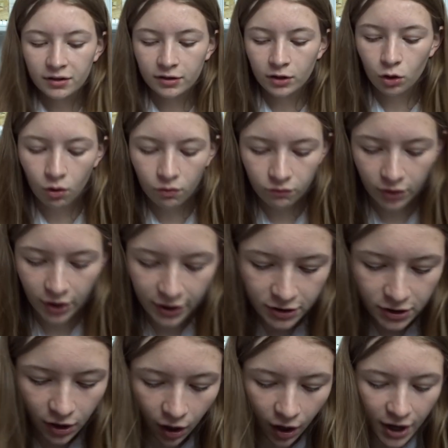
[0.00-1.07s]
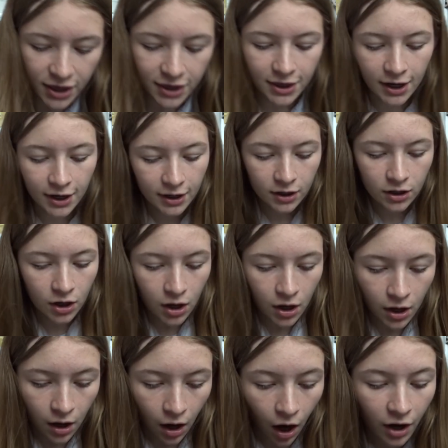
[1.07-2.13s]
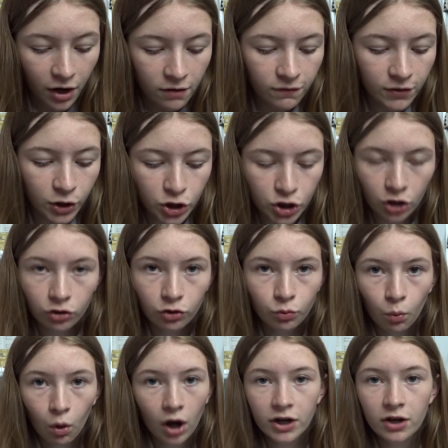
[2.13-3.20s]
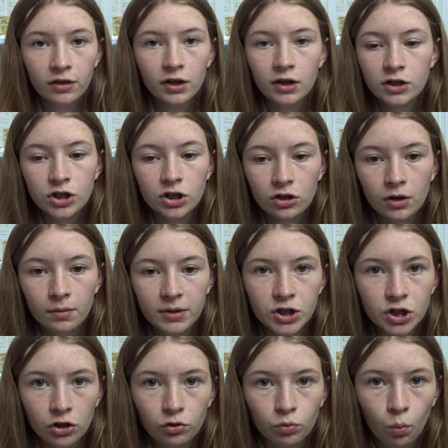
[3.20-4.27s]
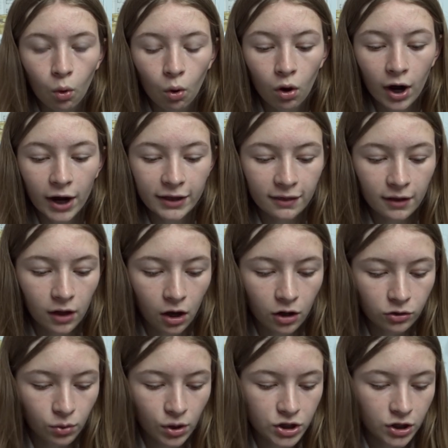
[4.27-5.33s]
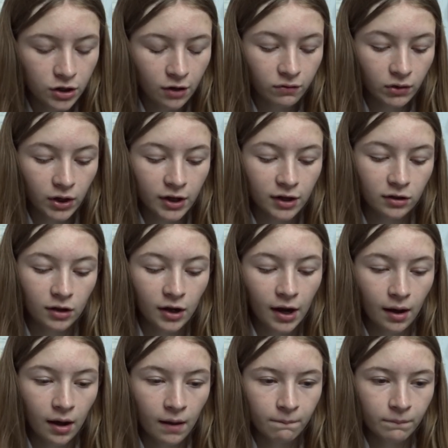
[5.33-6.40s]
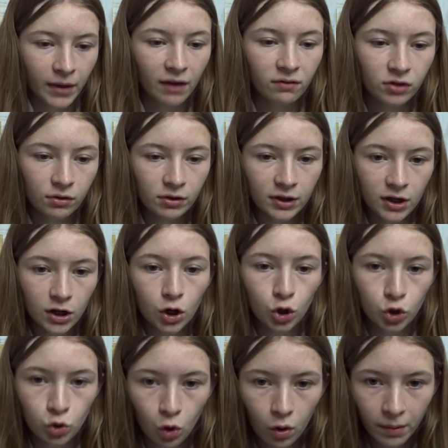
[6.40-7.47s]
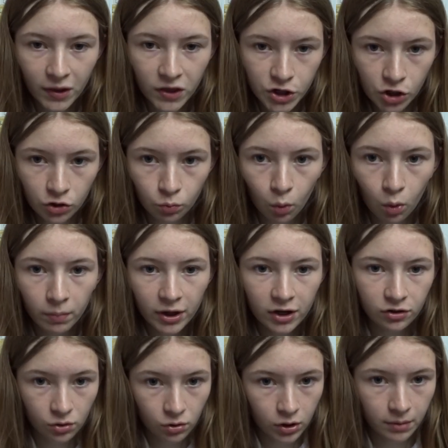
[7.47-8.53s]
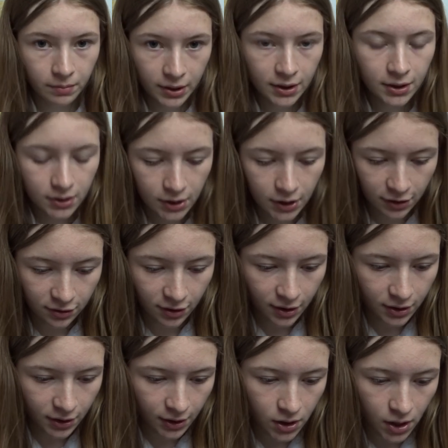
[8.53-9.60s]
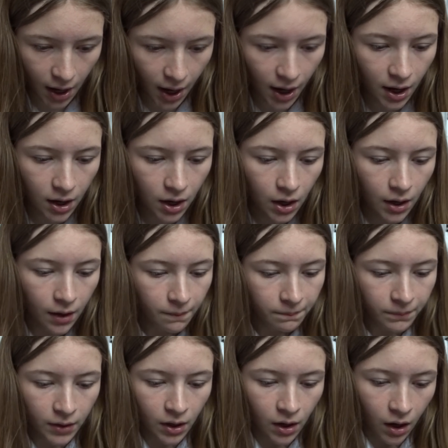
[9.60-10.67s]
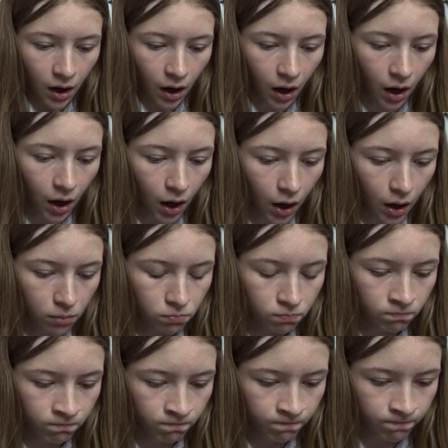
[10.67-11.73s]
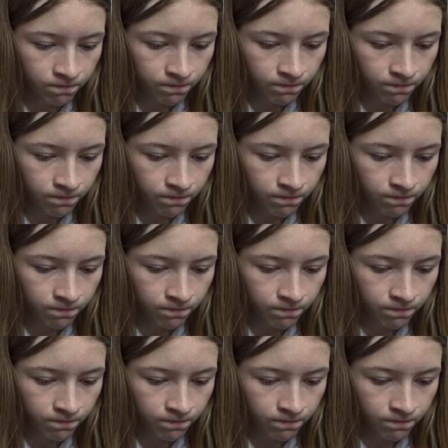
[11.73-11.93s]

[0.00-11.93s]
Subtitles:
and conflict. I don't think it's just going to be just war in the last question. I feel like it's going to have something that you can talk about the just war, but it's not going to be exactly that. I